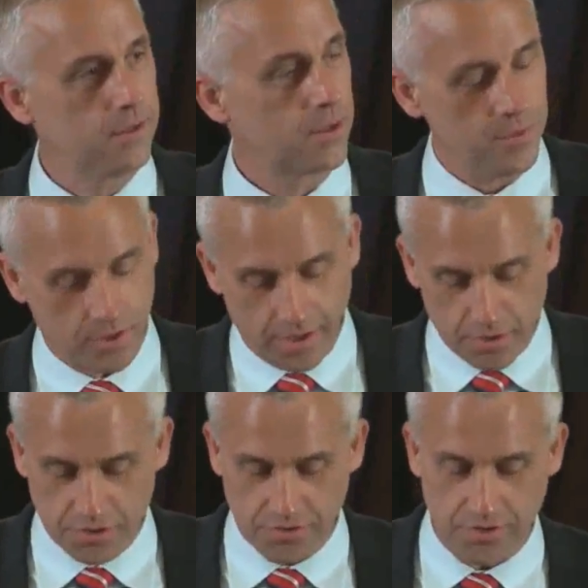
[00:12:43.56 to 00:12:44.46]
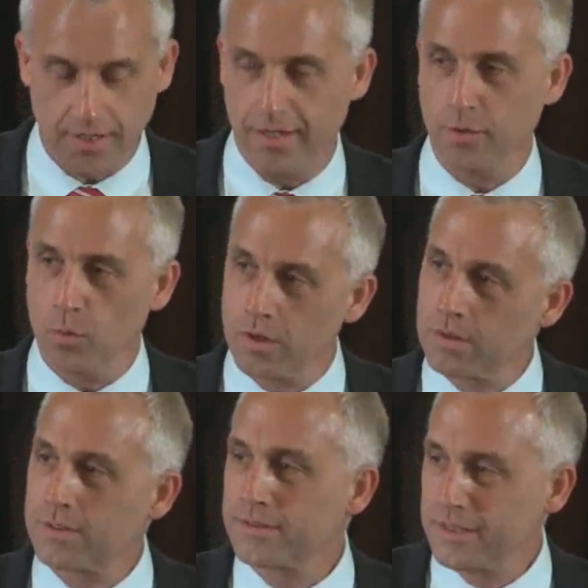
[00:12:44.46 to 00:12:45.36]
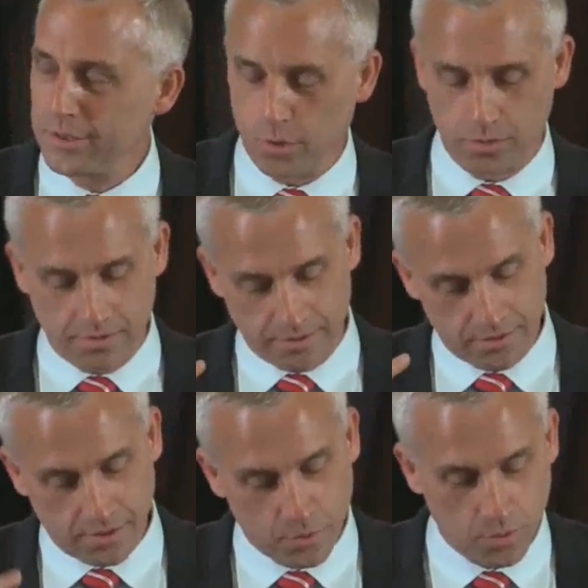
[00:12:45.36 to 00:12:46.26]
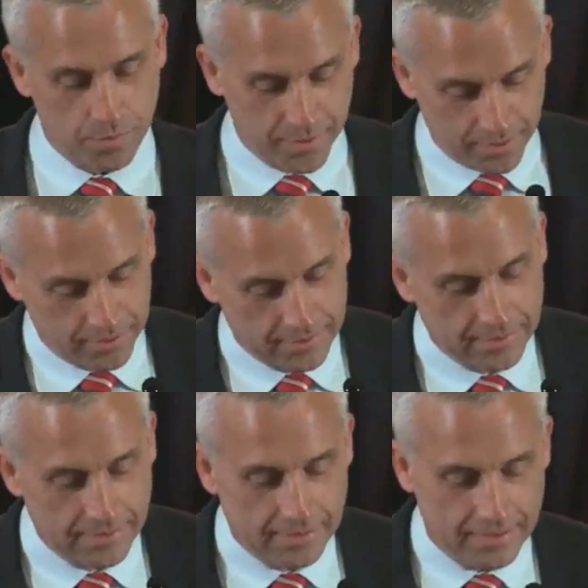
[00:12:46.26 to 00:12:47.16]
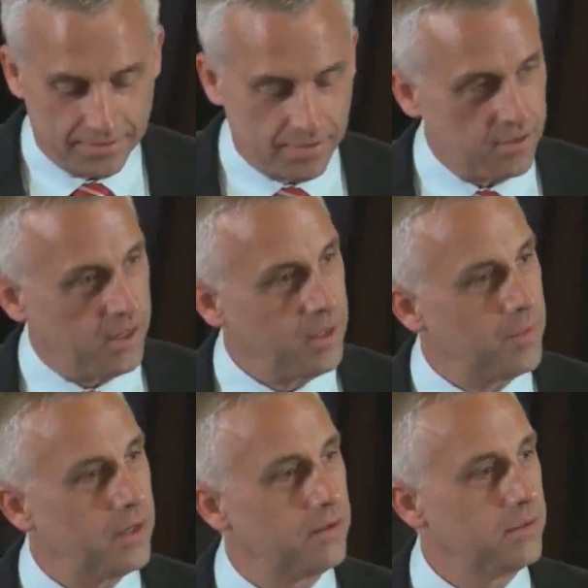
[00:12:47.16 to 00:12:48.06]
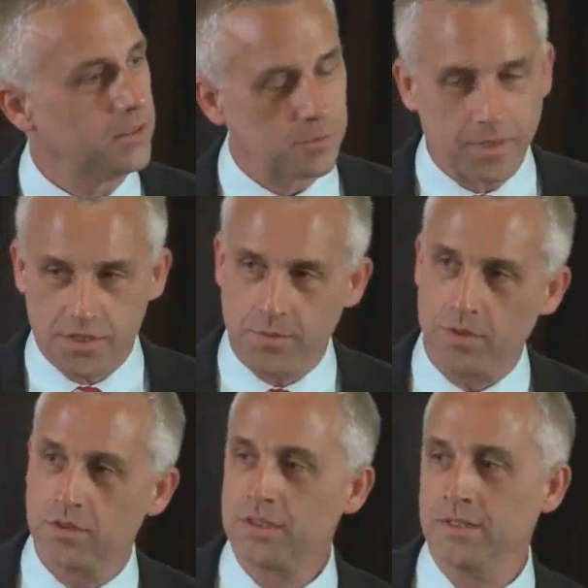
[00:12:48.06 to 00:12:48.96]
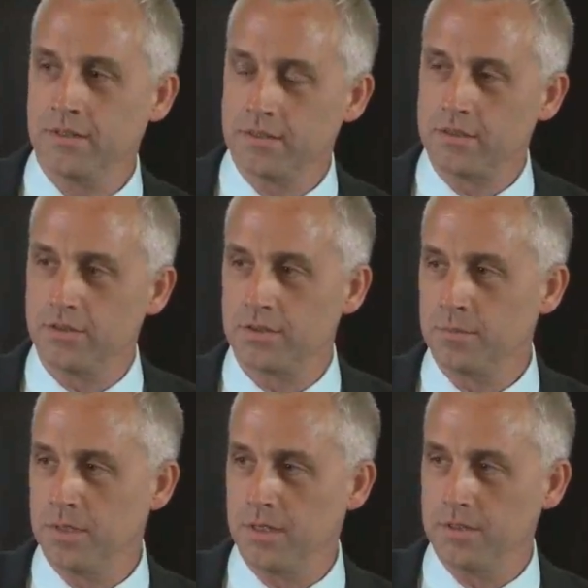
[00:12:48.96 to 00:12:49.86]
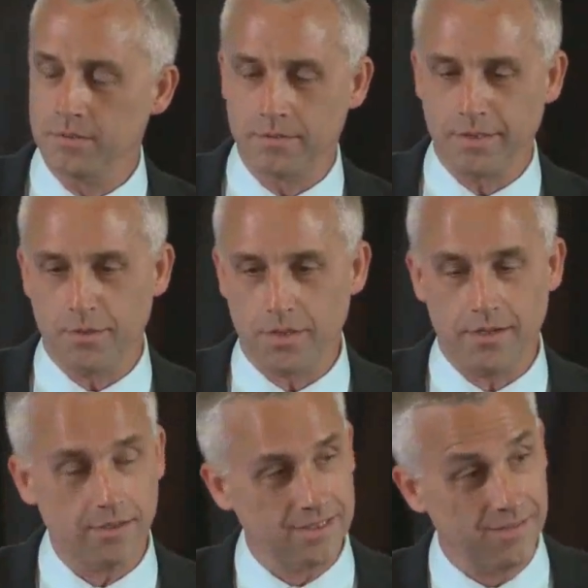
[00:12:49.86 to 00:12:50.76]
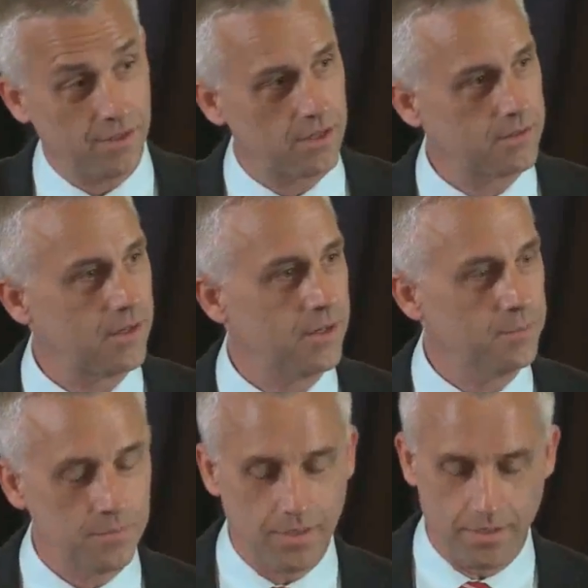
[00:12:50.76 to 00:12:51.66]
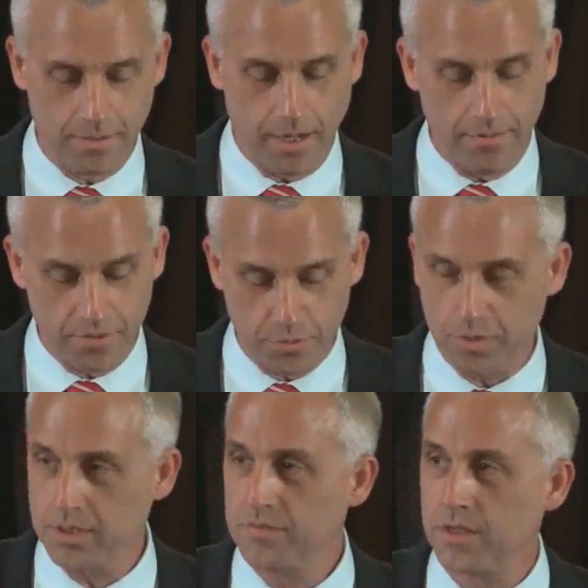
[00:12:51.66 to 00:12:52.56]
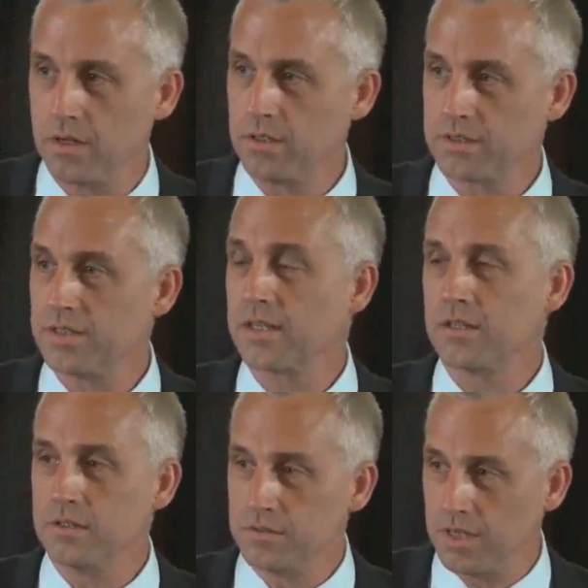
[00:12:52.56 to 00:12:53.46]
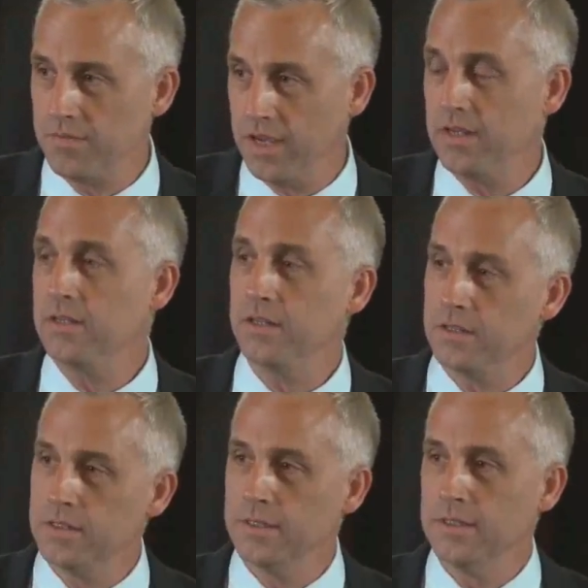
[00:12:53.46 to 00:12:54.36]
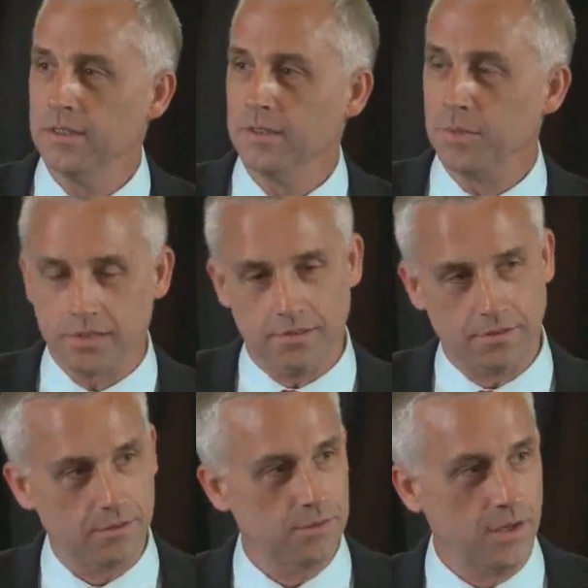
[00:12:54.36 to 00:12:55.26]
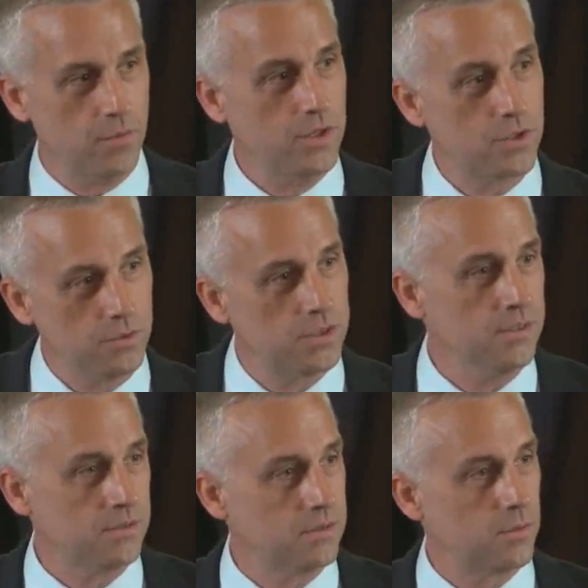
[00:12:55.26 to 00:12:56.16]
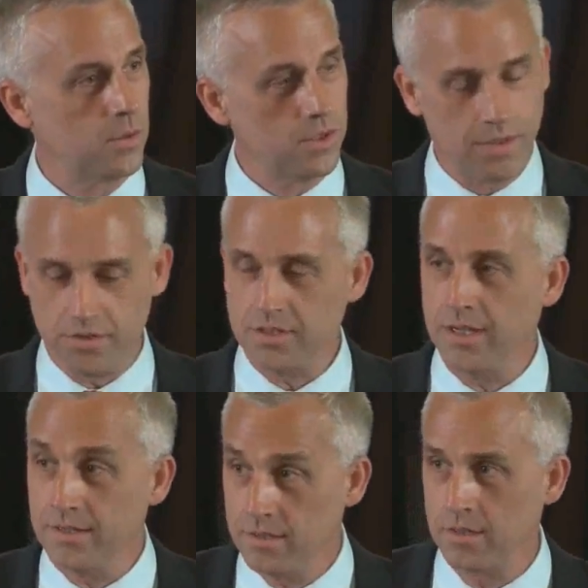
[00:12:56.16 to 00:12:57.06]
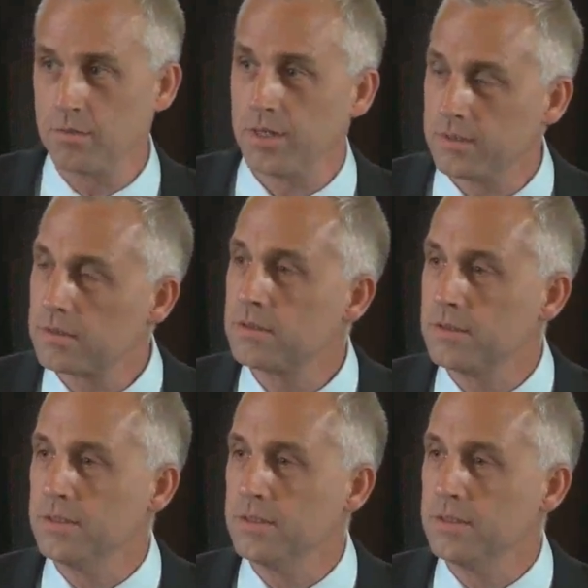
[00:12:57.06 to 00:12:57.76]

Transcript: communication style. And one of the things they told us that stuck with me is in an email, especially when you're sending it to somebody you know that doesn't have a lot of time. I have this belief that all executives have ADD because they read two sentences of what you have to say and none of the rest.